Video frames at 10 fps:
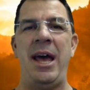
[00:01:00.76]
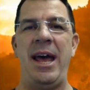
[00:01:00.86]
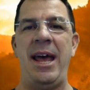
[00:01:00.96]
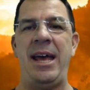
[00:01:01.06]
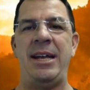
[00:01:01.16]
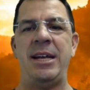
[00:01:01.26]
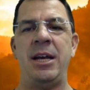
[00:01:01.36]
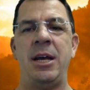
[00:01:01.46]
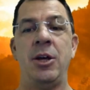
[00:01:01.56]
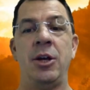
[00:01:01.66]

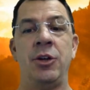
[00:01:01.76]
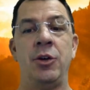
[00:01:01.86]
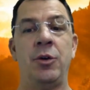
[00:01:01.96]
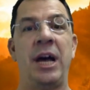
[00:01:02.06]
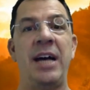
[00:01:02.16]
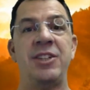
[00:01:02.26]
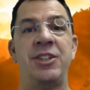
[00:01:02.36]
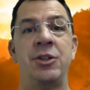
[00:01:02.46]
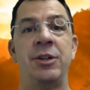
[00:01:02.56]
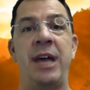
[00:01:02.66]
And you guys
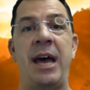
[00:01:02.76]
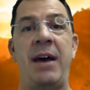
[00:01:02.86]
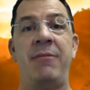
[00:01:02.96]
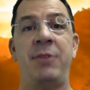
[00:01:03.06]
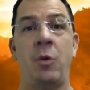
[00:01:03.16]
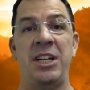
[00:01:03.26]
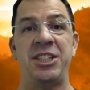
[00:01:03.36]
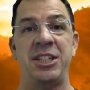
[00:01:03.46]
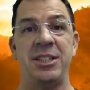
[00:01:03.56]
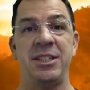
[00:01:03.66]
should have
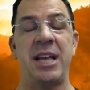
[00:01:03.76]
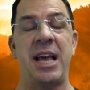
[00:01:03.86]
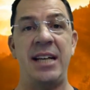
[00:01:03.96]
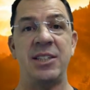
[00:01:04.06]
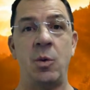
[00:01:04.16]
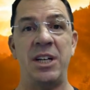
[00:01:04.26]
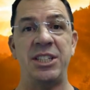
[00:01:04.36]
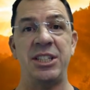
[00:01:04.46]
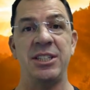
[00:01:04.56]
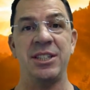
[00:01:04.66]
questions. Ask
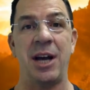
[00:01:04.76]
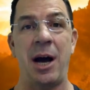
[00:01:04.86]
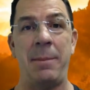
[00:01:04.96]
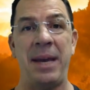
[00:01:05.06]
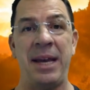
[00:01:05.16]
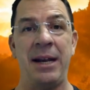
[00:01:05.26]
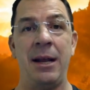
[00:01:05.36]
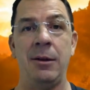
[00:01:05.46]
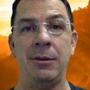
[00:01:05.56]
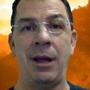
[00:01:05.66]
questions, comment,
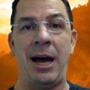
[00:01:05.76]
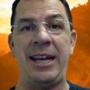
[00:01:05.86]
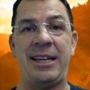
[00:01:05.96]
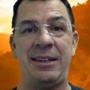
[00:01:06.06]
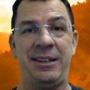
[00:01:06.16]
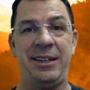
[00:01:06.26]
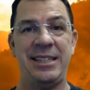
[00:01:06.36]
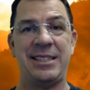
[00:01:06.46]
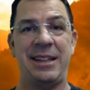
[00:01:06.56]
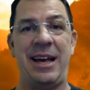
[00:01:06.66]
like,
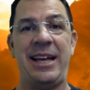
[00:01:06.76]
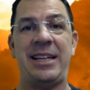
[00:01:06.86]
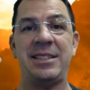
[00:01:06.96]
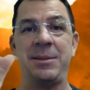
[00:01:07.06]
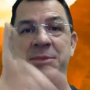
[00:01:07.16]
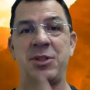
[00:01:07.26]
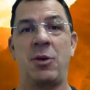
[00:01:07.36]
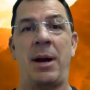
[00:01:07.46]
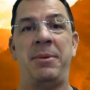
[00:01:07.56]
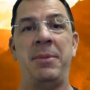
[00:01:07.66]
dislike,
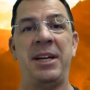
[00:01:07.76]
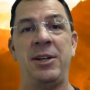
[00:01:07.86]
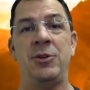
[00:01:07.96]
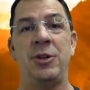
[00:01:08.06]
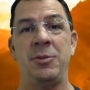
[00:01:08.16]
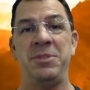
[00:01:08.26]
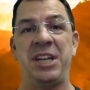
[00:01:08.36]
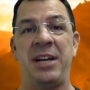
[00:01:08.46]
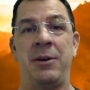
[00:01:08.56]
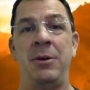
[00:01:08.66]
subscribe to my YouTube
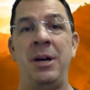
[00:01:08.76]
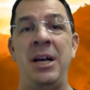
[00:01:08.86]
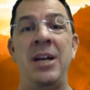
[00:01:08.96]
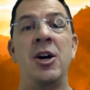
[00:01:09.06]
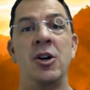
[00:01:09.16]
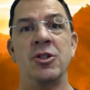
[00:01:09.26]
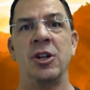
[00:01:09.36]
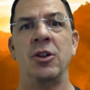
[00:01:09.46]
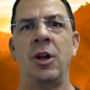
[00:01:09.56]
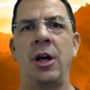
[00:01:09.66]
channel. There's a
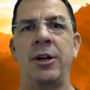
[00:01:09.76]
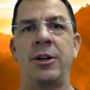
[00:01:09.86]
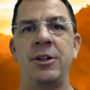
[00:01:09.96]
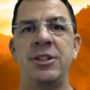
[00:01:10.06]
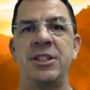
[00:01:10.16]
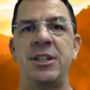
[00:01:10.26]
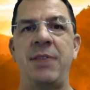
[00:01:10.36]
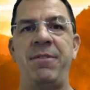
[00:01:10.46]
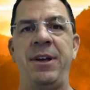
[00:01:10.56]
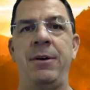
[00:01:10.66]
lot of good
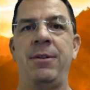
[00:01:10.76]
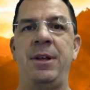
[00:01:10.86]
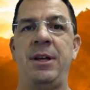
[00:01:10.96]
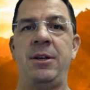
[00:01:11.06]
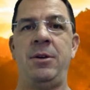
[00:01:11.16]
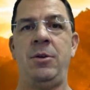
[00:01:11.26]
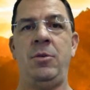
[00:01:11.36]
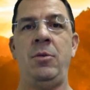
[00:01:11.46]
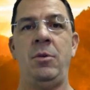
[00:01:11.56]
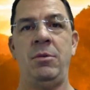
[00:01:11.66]
stuff there that
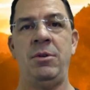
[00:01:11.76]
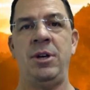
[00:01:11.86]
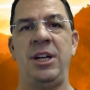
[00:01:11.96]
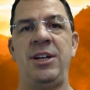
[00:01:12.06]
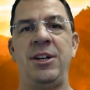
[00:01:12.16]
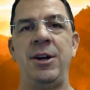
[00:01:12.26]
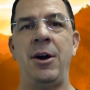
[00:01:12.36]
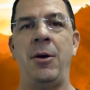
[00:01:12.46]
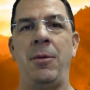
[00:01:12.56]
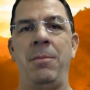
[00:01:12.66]
you need to
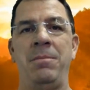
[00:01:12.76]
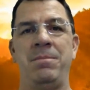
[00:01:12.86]
know.